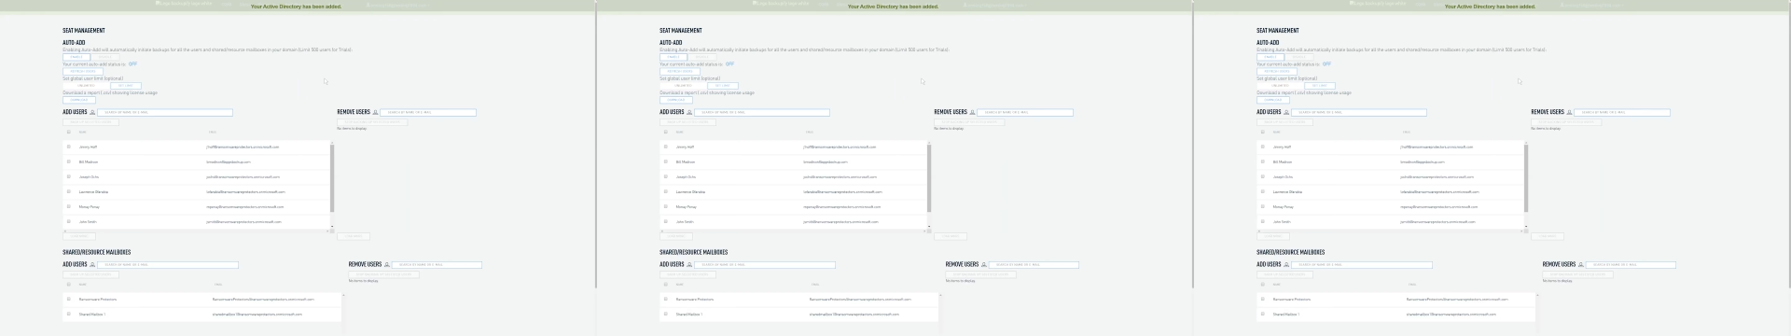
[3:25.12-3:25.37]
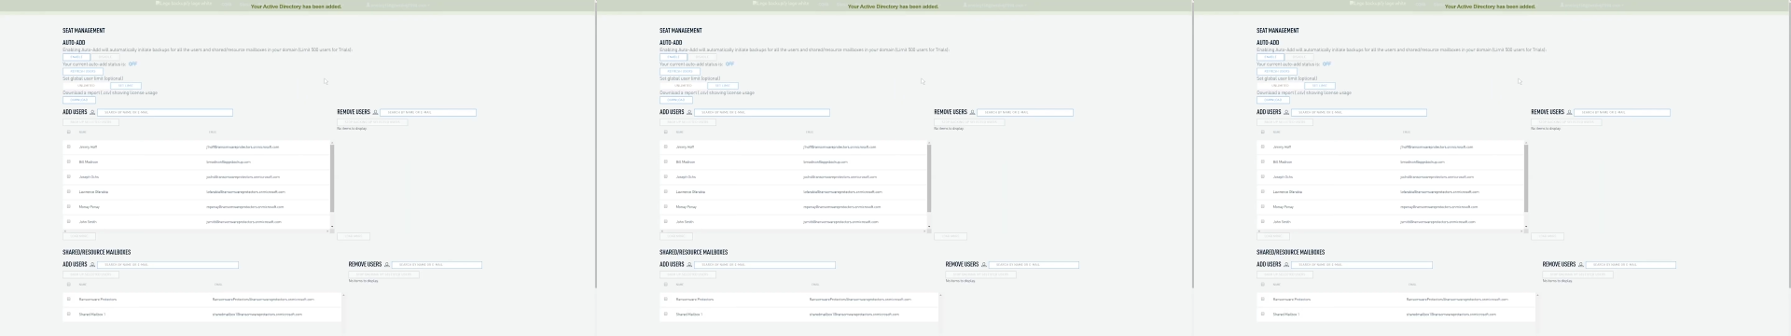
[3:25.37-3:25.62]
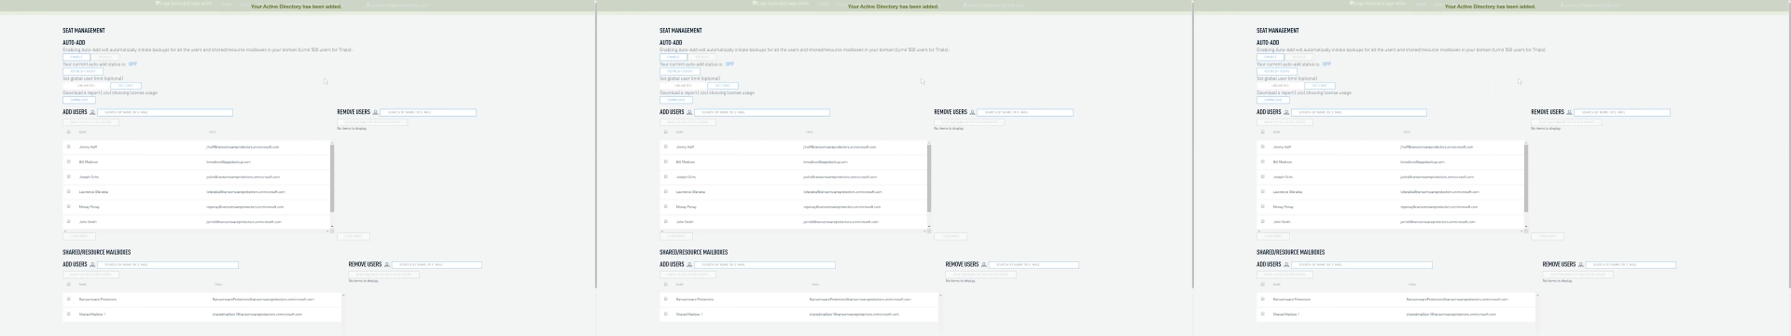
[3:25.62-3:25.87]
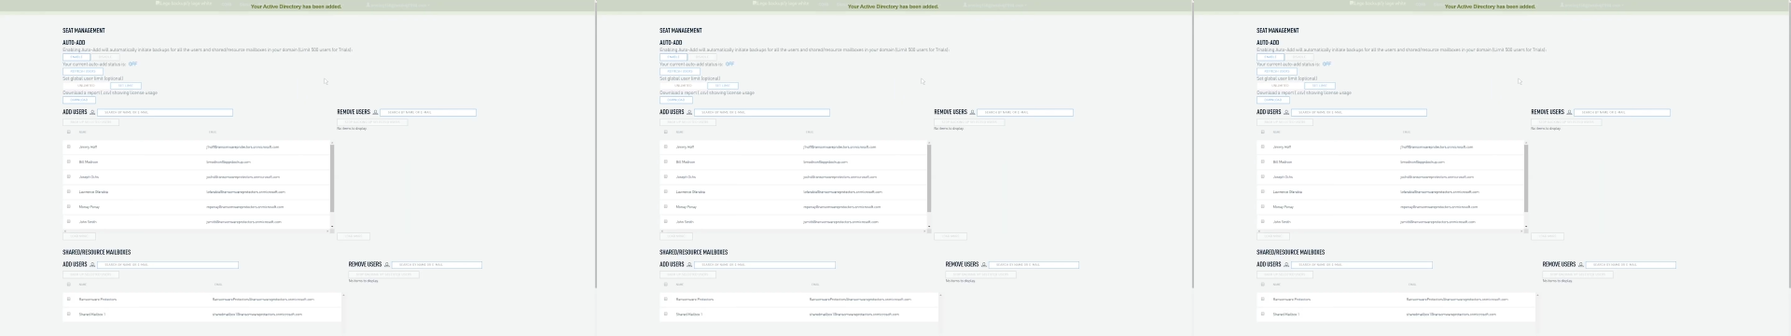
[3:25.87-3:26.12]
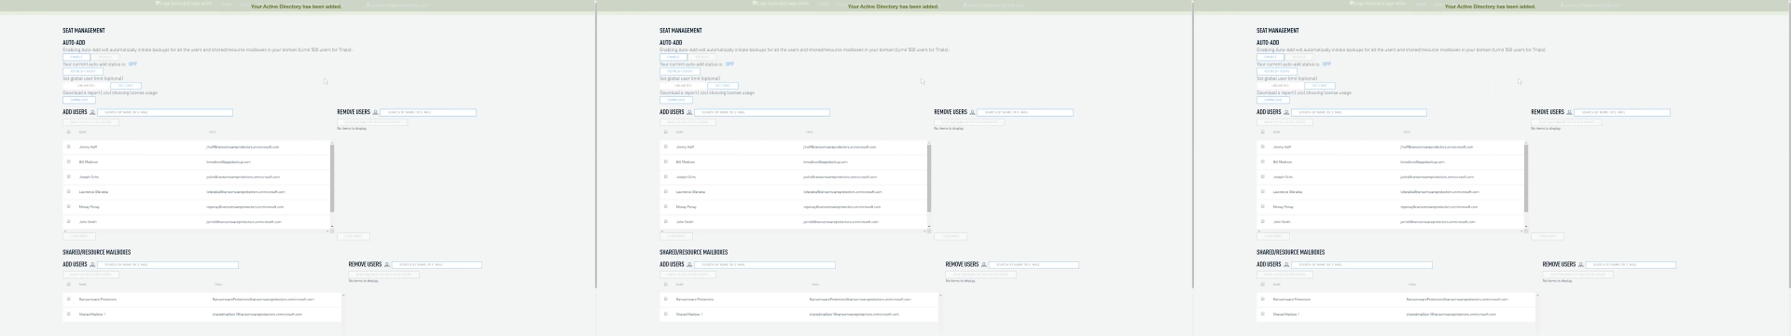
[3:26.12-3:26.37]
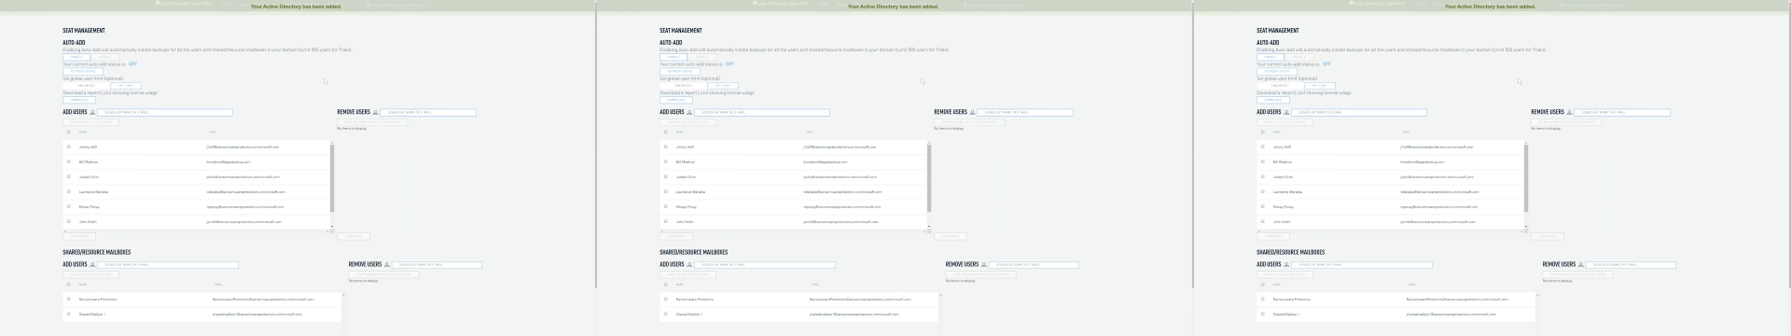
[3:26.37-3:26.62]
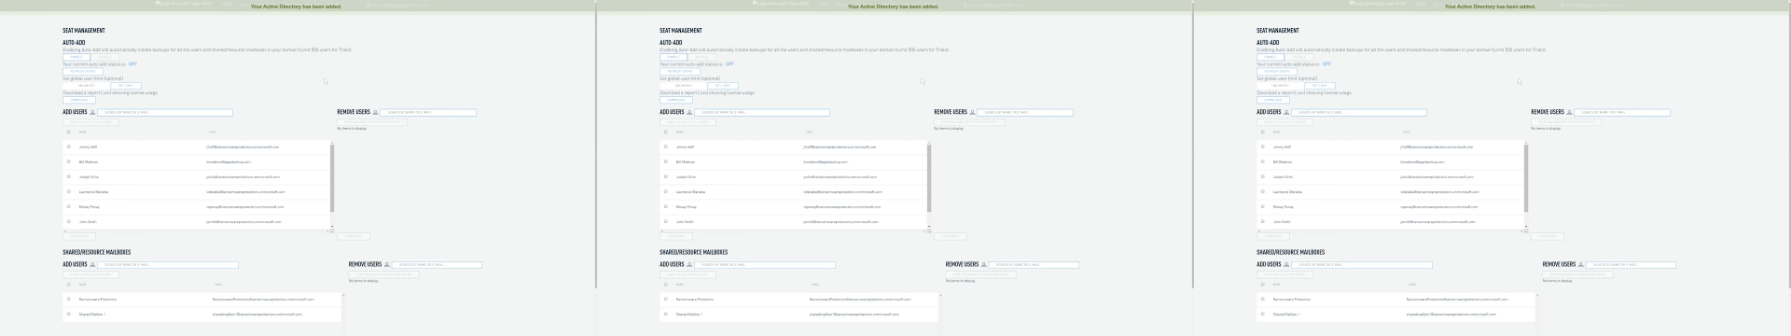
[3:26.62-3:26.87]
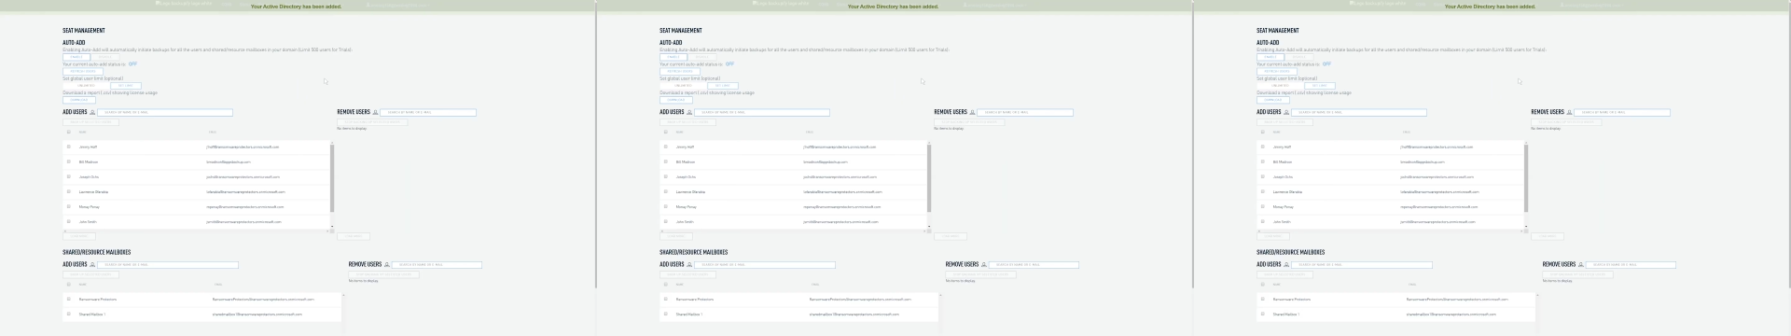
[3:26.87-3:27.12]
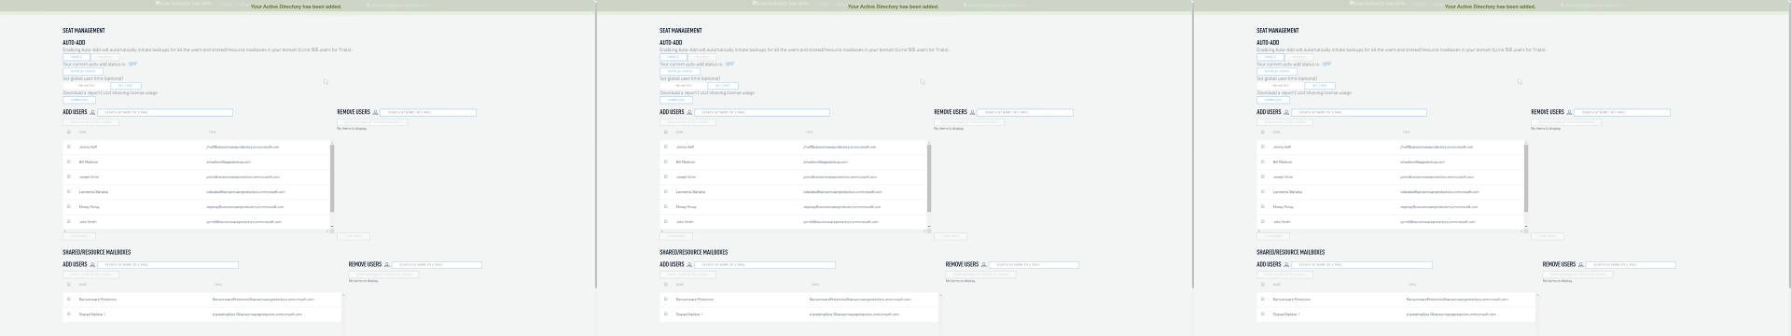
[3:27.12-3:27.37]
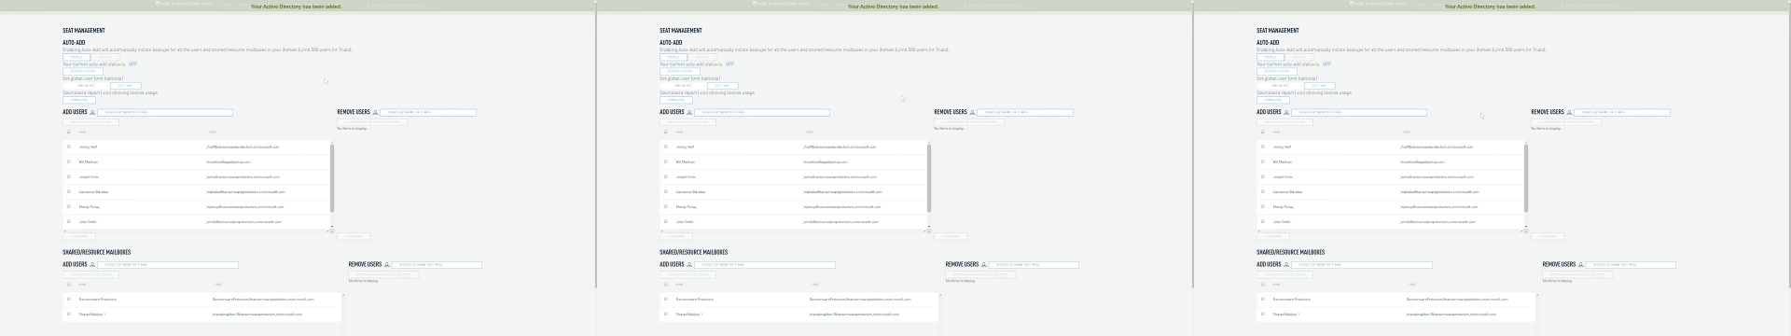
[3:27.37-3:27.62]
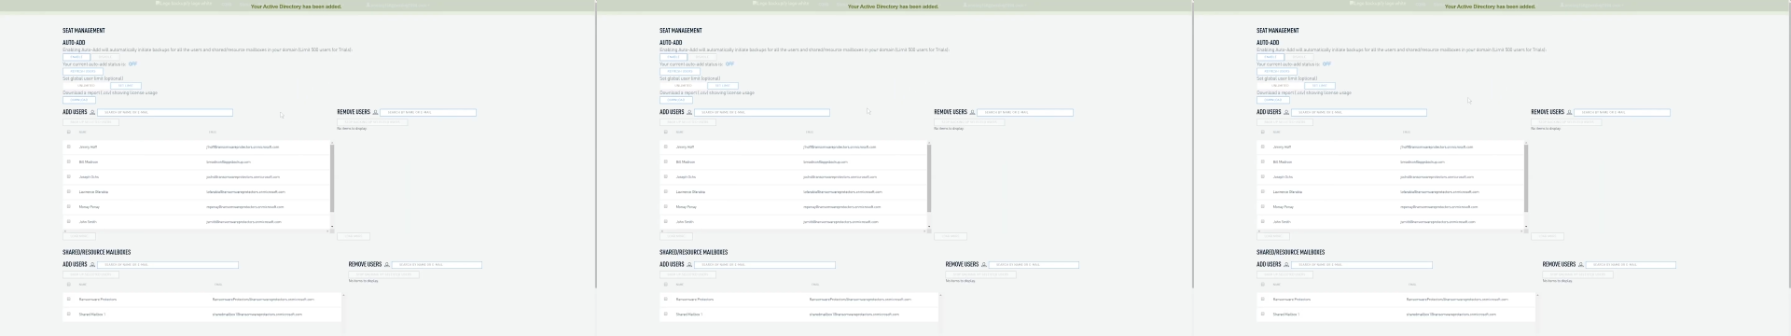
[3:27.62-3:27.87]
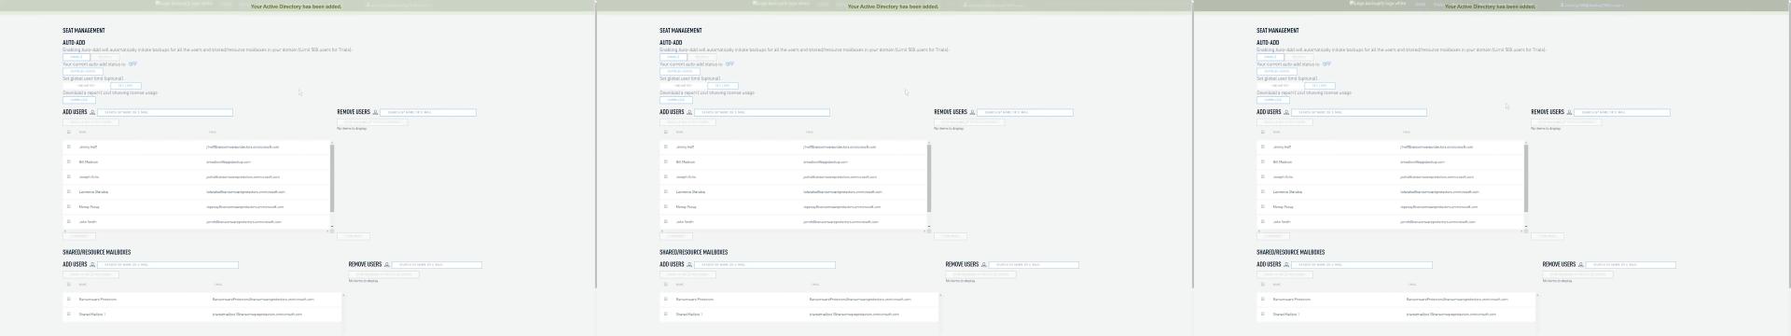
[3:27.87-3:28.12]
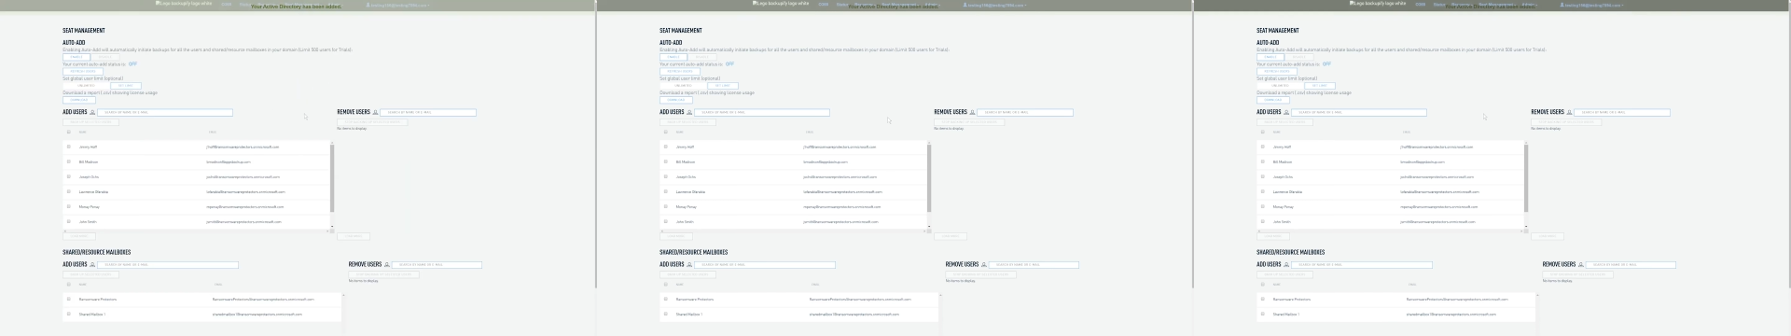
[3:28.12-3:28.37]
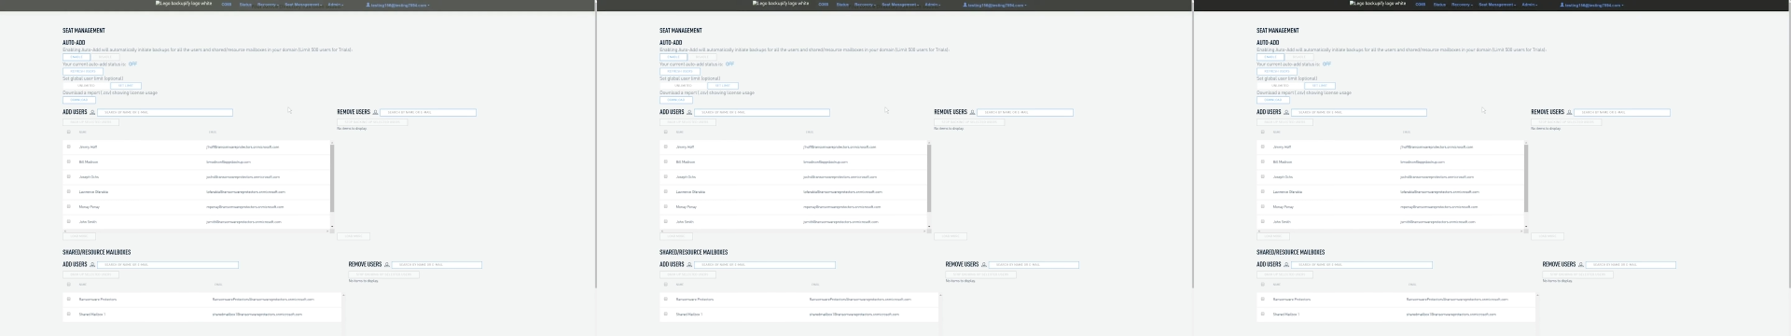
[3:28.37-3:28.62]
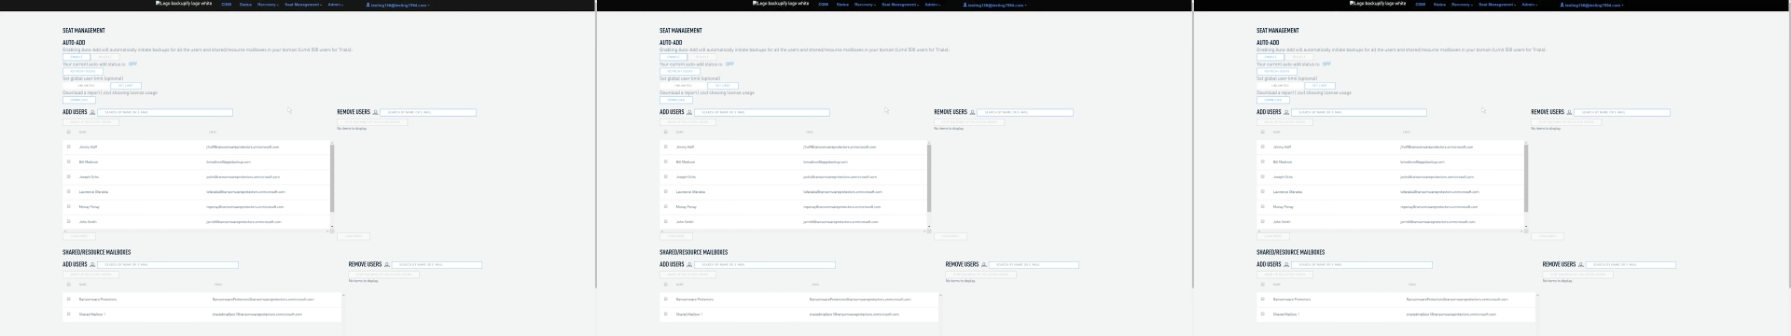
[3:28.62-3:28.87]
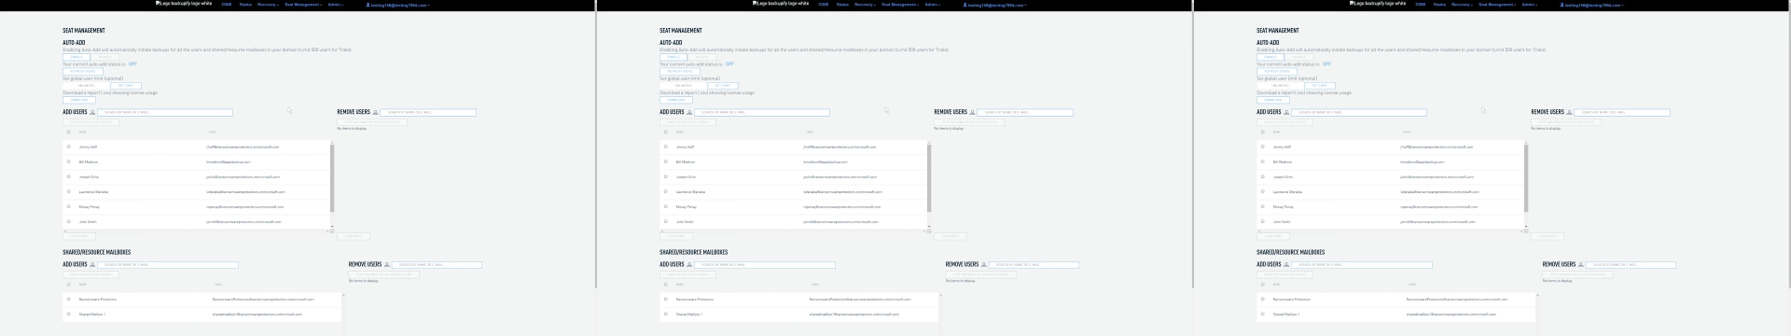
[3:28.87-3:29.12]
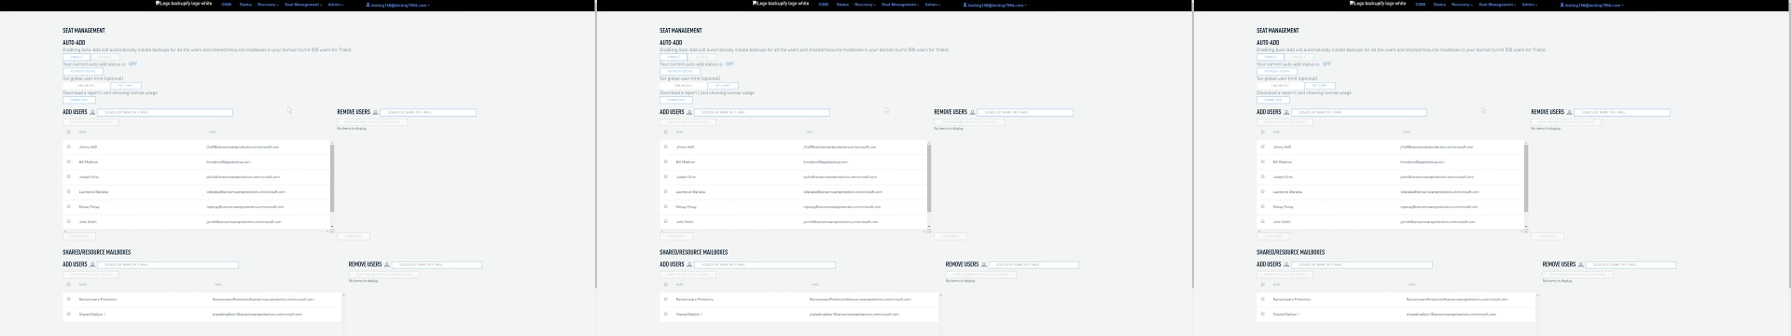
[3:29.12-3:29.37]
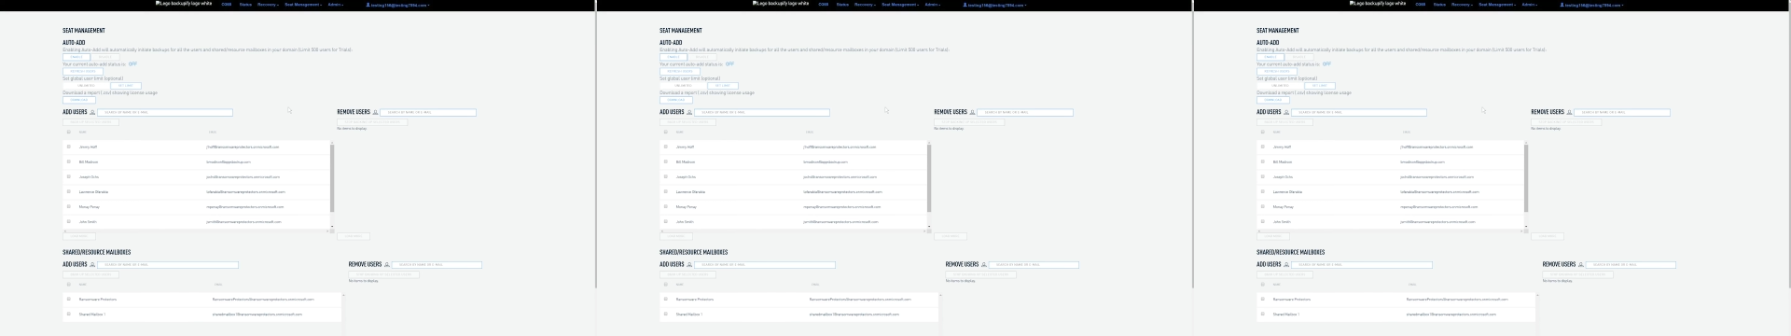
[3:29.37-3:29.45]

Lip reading: Nobody's mouth can be seen.